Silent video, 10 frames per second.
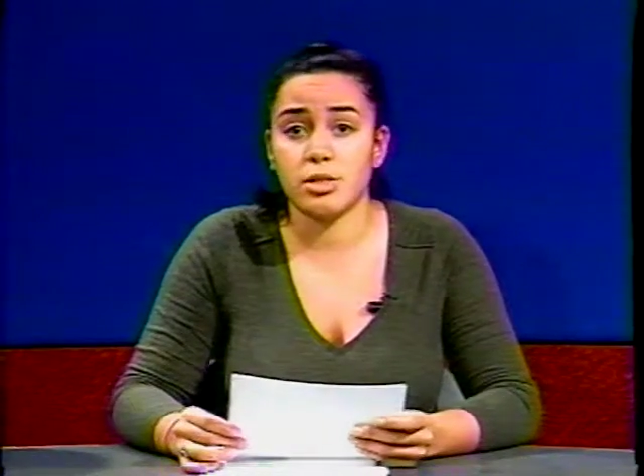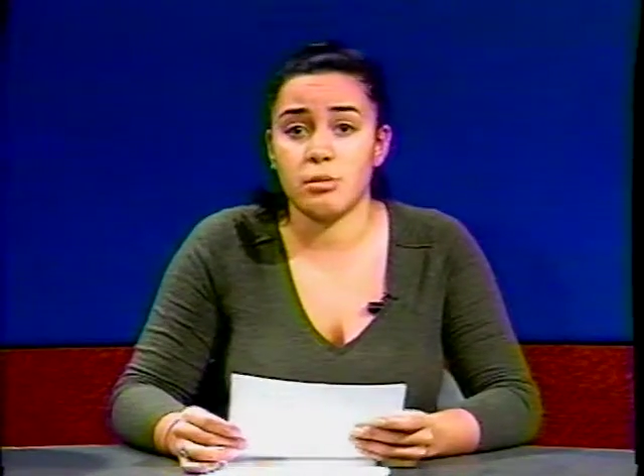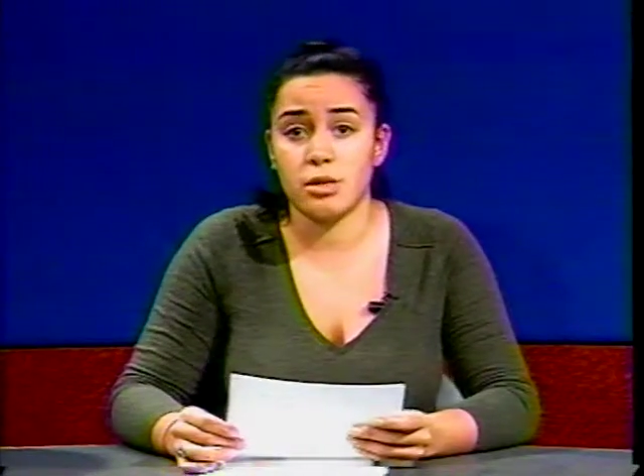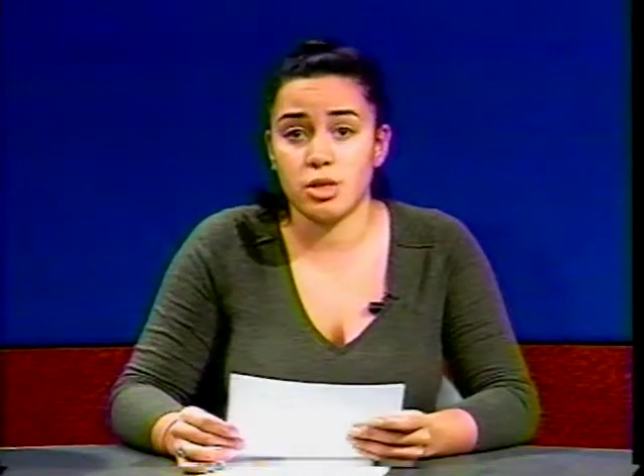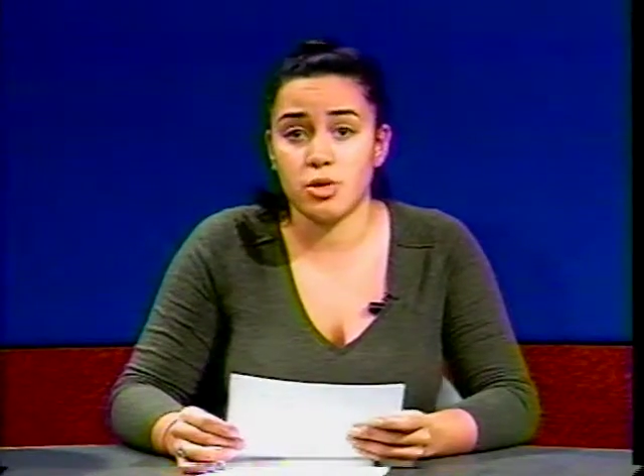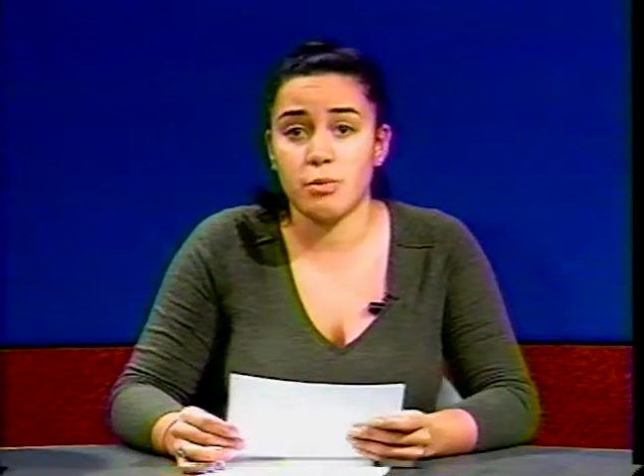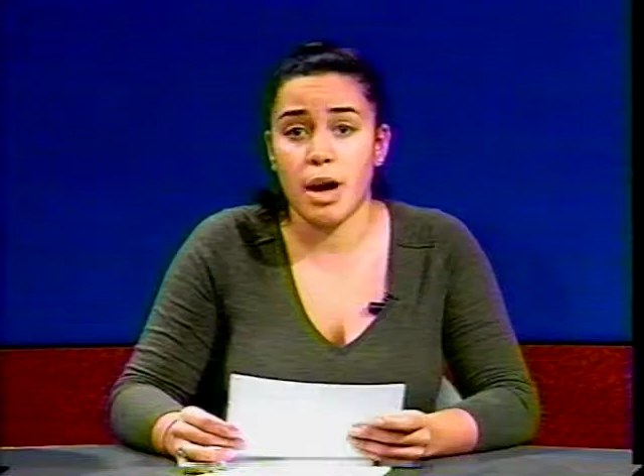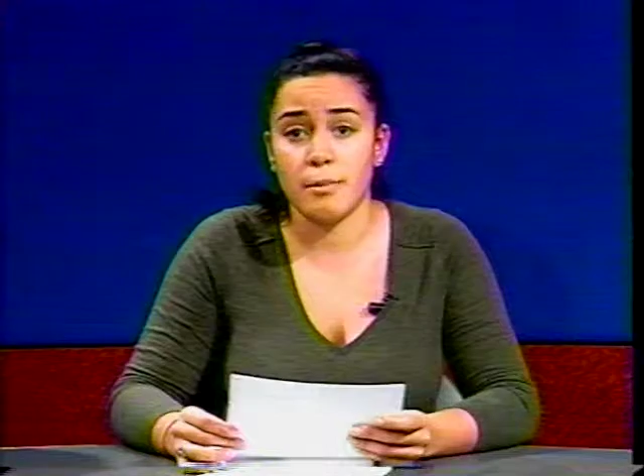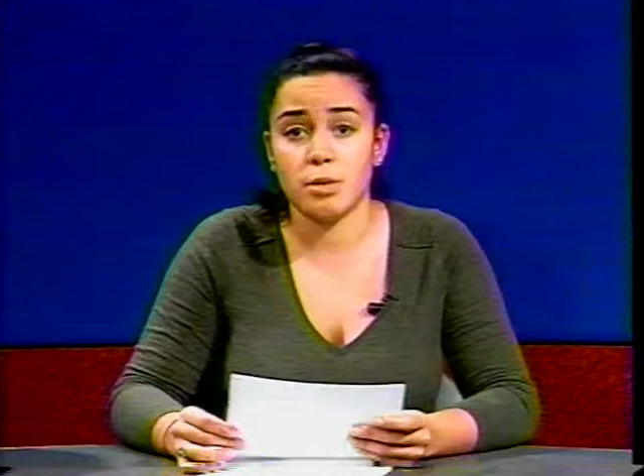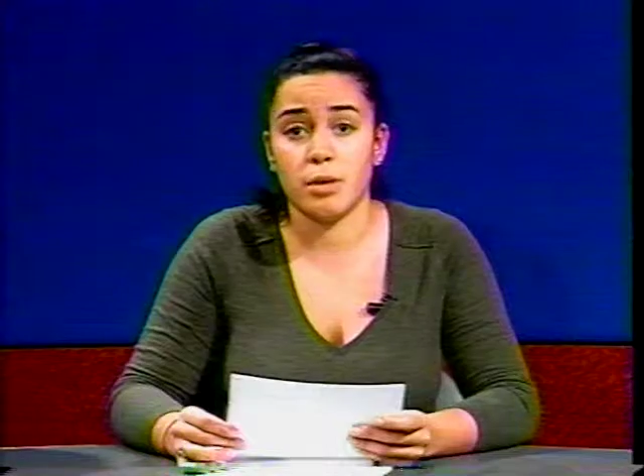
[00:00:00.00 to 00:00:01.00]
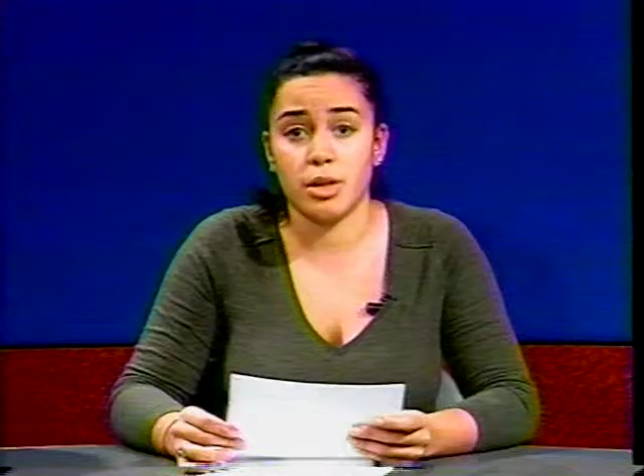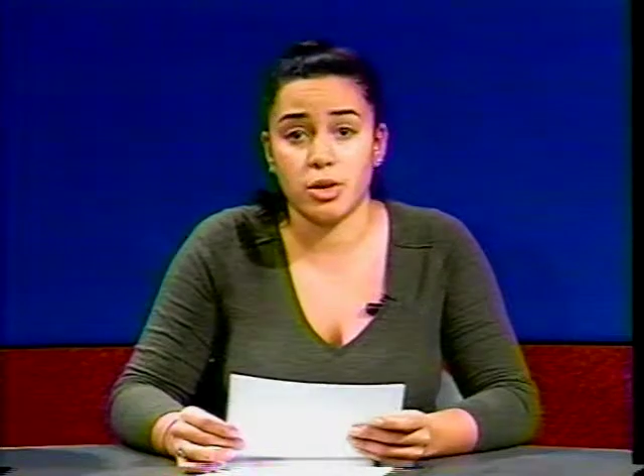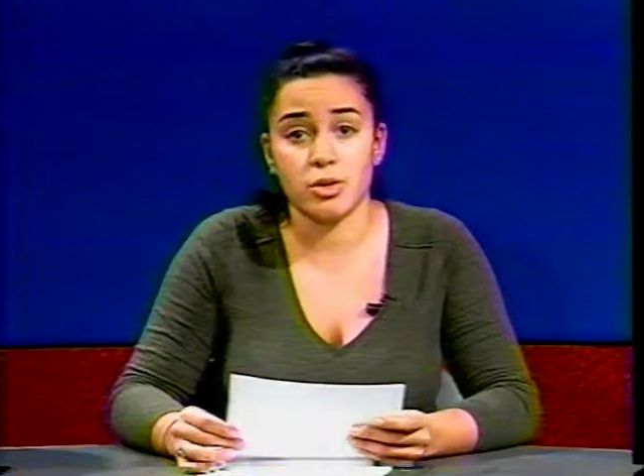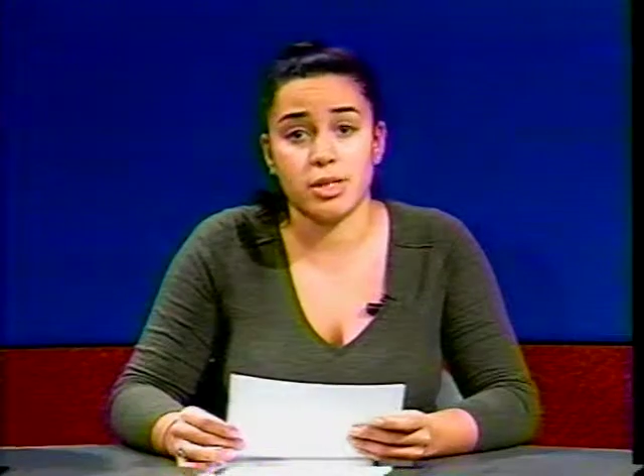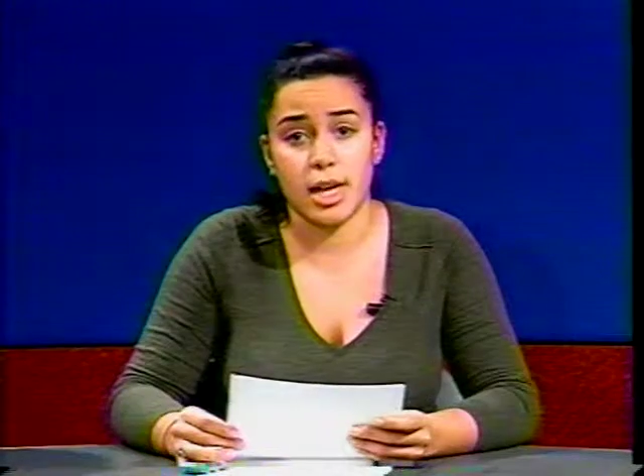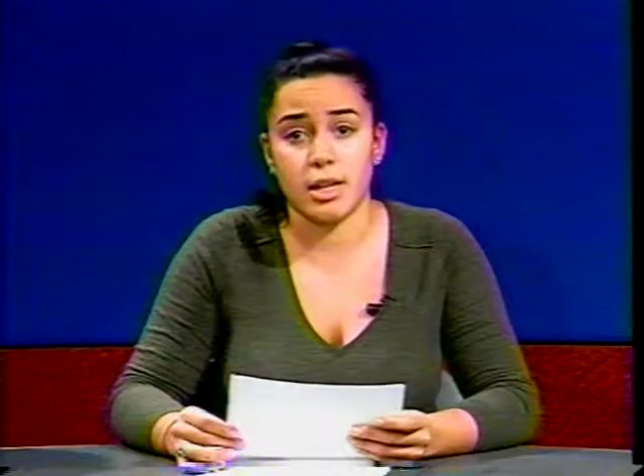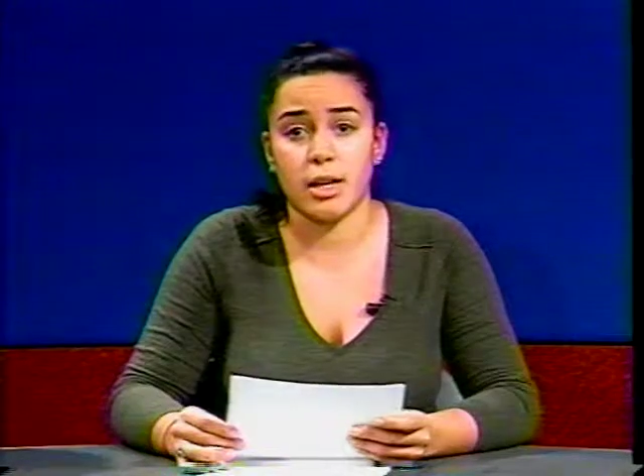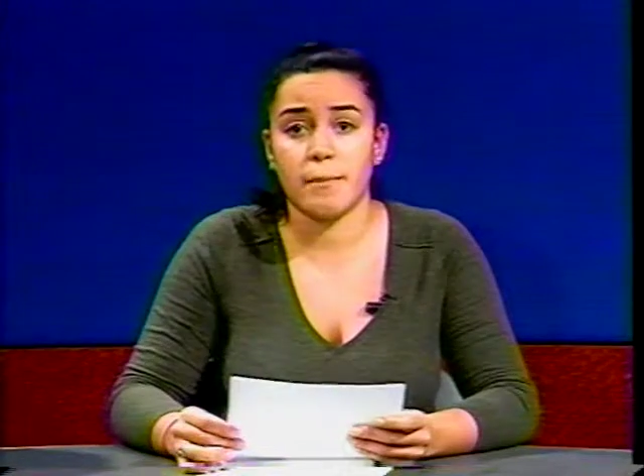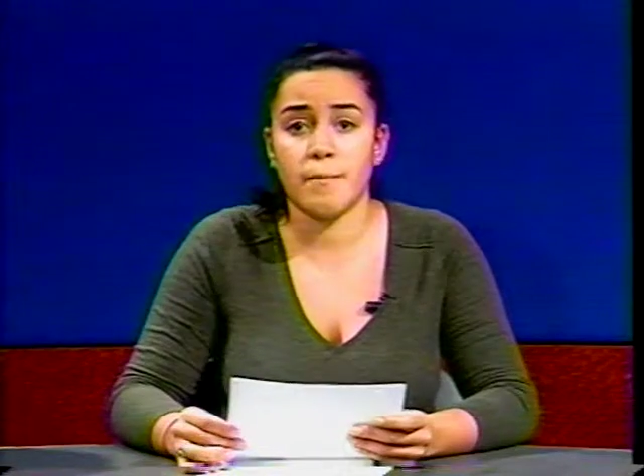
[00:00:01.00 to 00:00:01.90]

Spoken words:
to Mr. Obama's political standing.